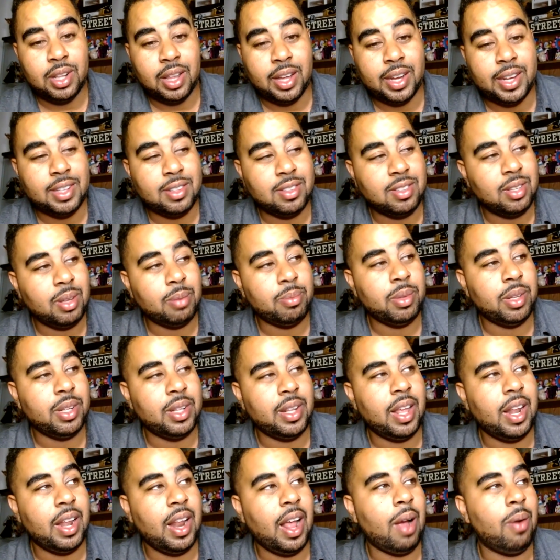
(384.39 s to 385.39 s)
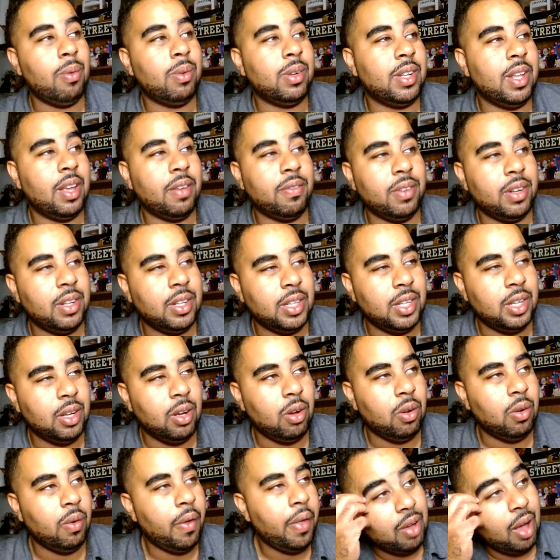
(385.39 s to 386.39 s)
Like, it's something that I would
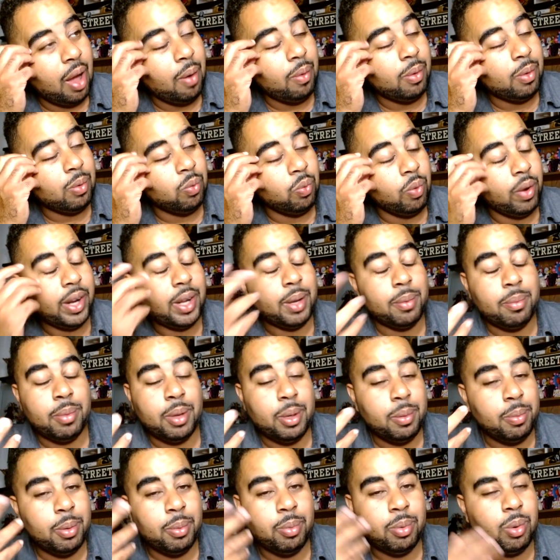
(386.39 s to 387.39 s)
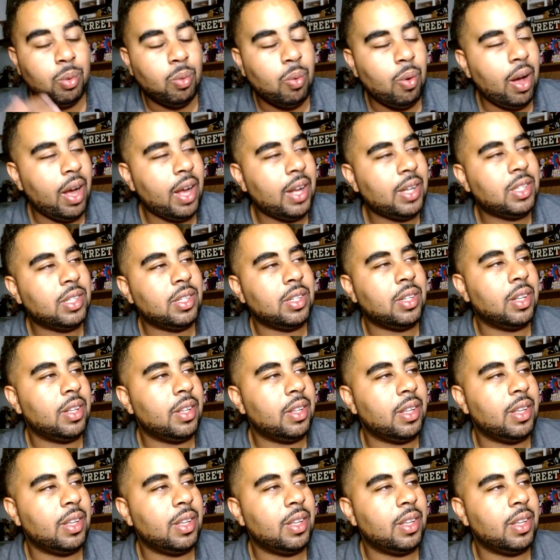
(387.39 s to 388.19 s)
recommend people to watch